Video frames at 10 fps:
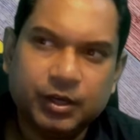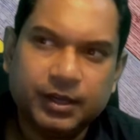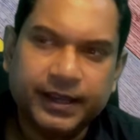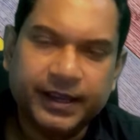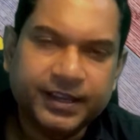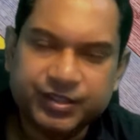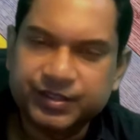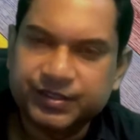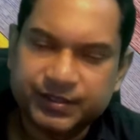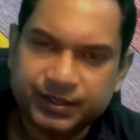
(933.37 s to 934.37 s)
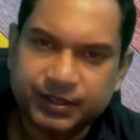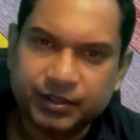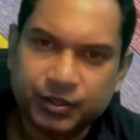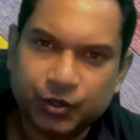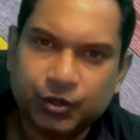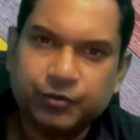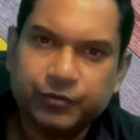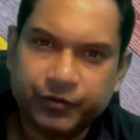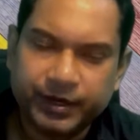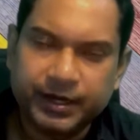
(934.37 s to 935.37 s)
agency or
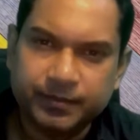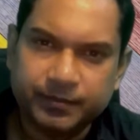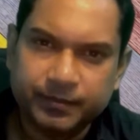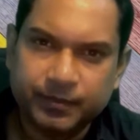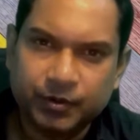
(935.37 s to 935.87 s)
freedom